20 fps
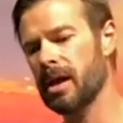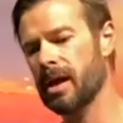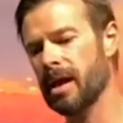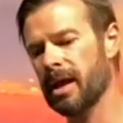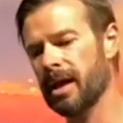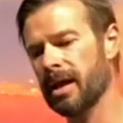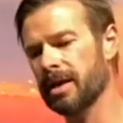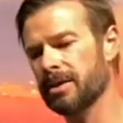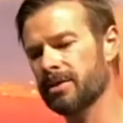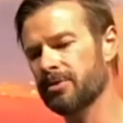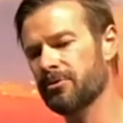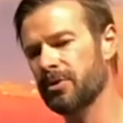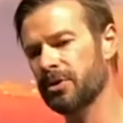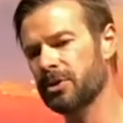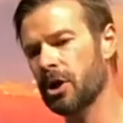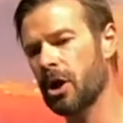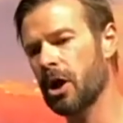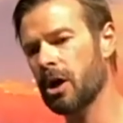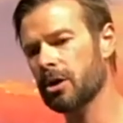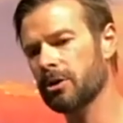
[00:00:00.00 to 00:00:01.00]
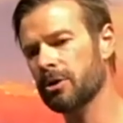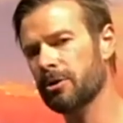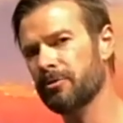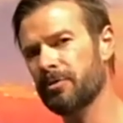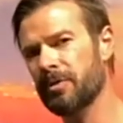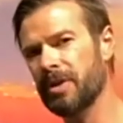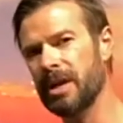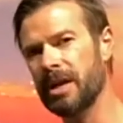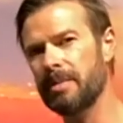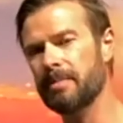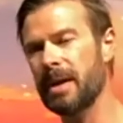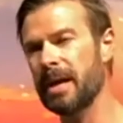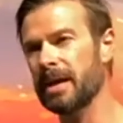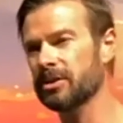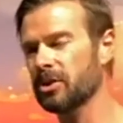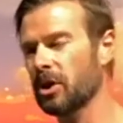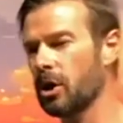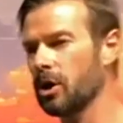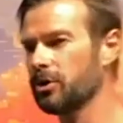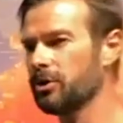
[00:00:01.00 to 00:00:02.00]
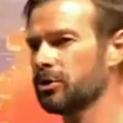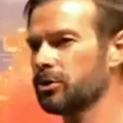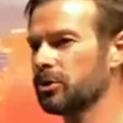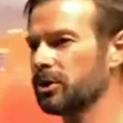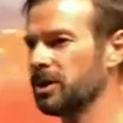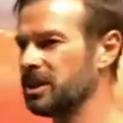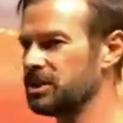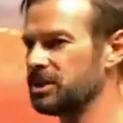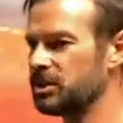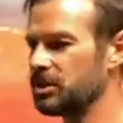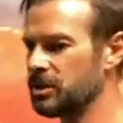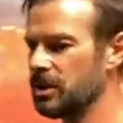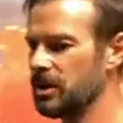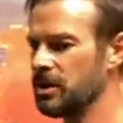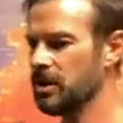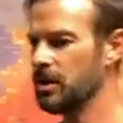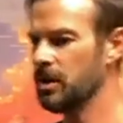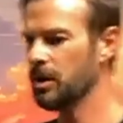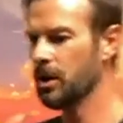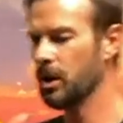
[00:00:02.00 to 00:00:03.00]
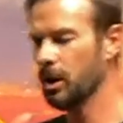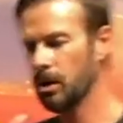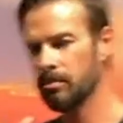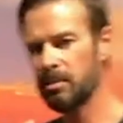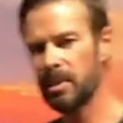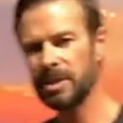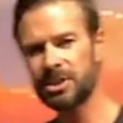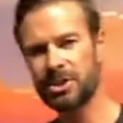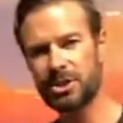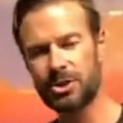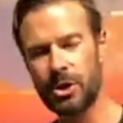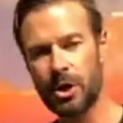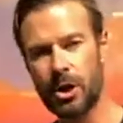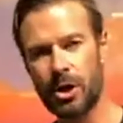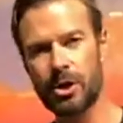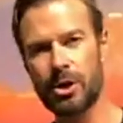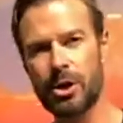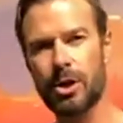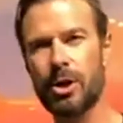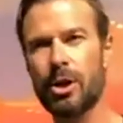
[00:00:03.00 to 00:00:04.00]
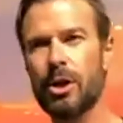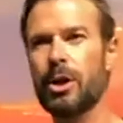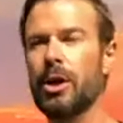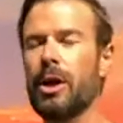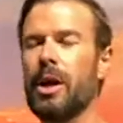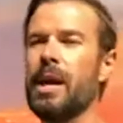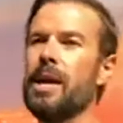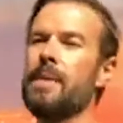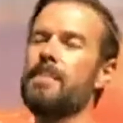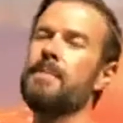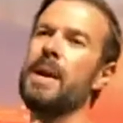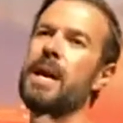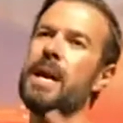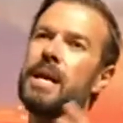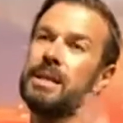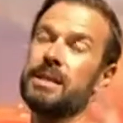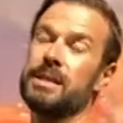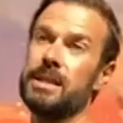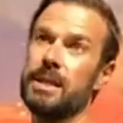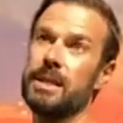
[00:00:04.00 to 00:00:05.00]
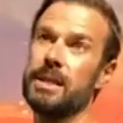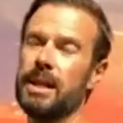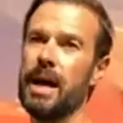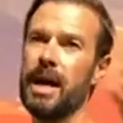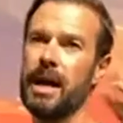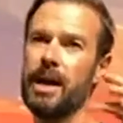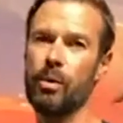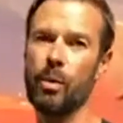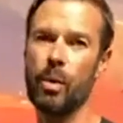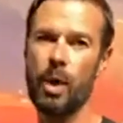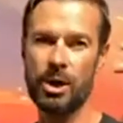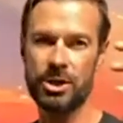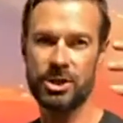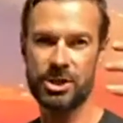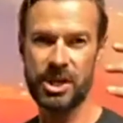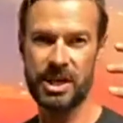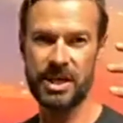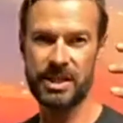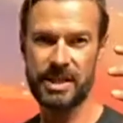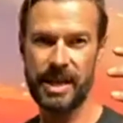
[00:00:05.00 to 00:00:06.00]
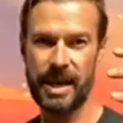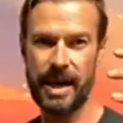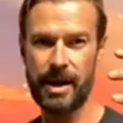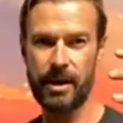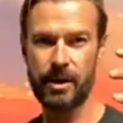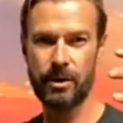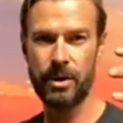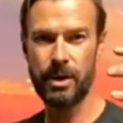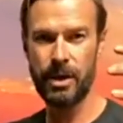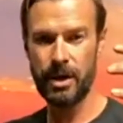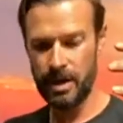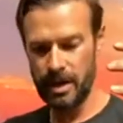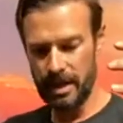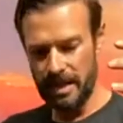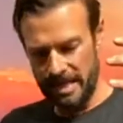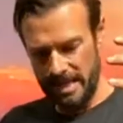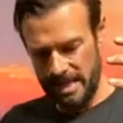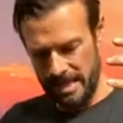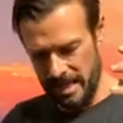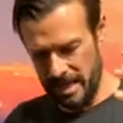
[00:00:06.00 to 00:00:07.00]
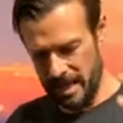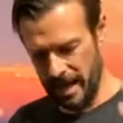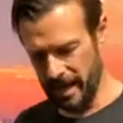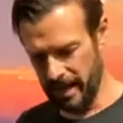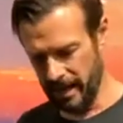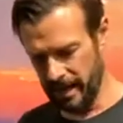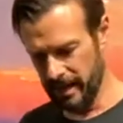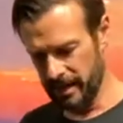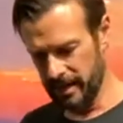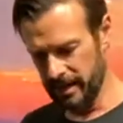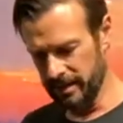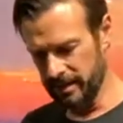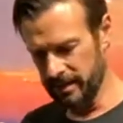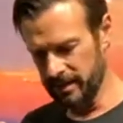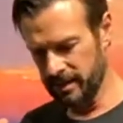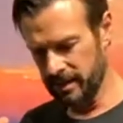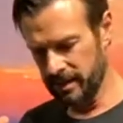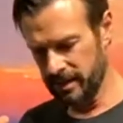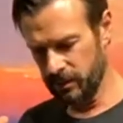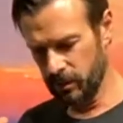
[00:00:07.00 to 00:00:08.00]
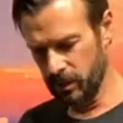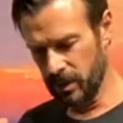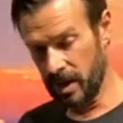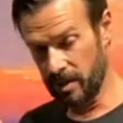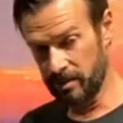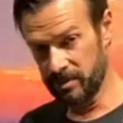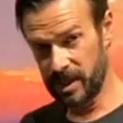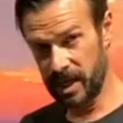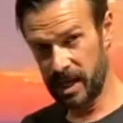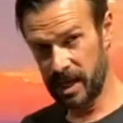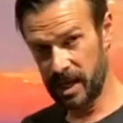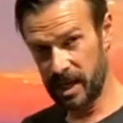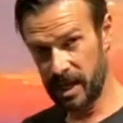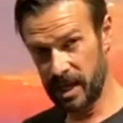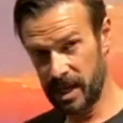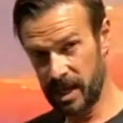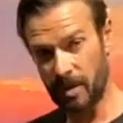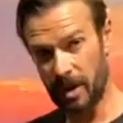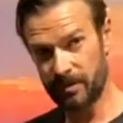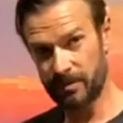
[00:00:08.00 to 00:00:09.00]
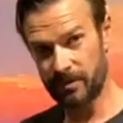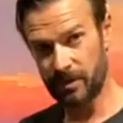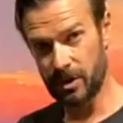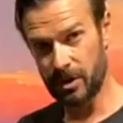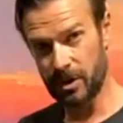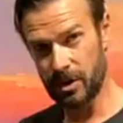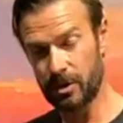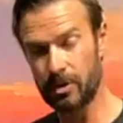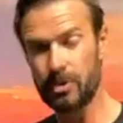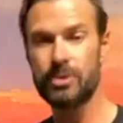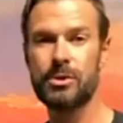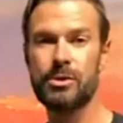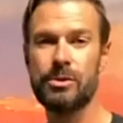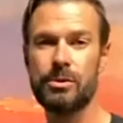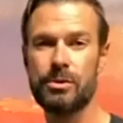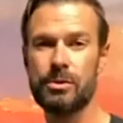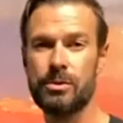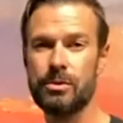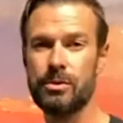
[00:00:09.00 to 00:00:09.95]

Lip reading: and photography makes all the greens much darker. It makes the light wash things out. And when I'm taking my photos,